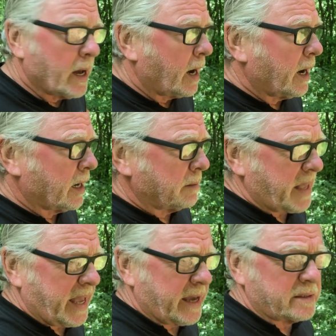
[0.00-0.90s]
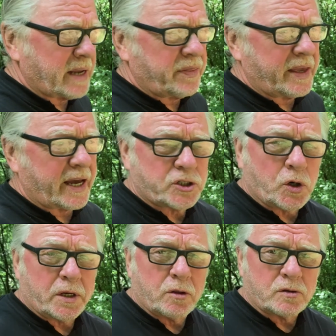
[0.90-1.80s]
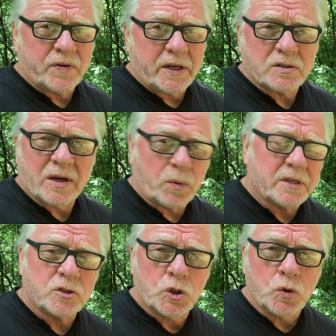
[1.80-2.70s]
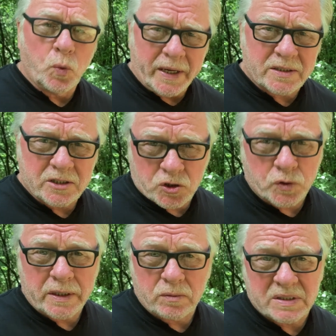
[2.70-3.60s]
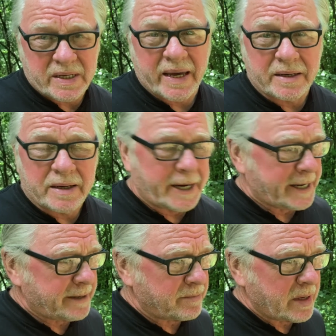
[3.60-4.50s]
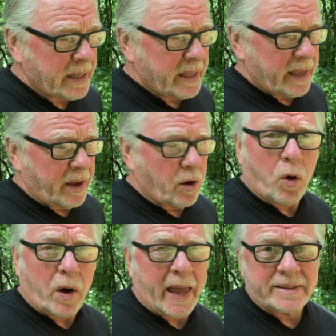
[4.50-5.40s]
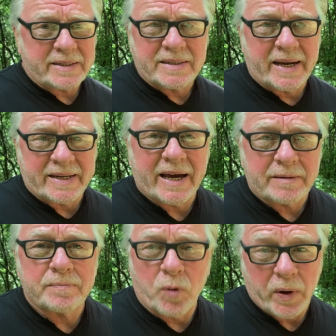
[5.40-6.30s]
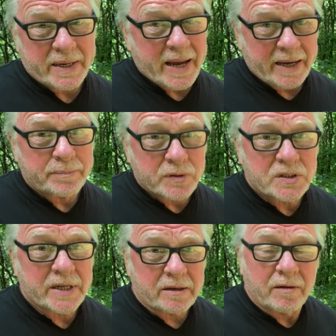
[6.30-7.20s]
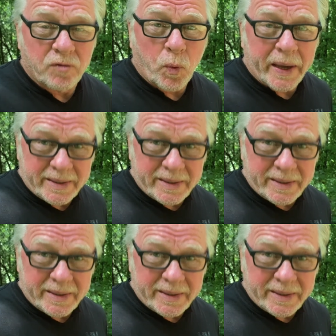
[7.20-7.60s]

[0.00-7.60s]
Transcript: Um, and I think I showed in those videos that within two weeks this tree was dead, um, at least 99.9% .9 of the way